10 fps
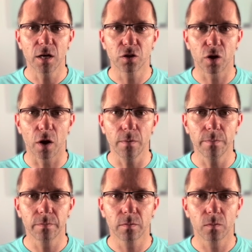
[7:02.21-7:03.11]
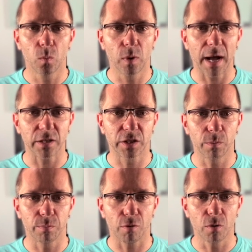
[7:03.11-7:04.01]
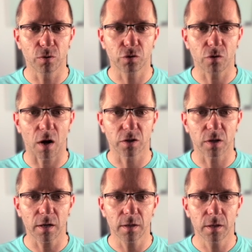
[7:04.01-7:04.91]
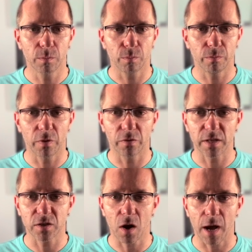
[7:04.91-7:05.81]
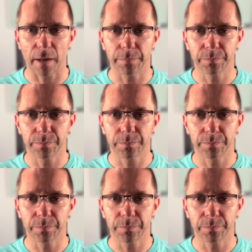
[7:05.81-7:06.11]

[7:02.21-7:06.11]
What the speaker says: Two, we actually broke structure this high.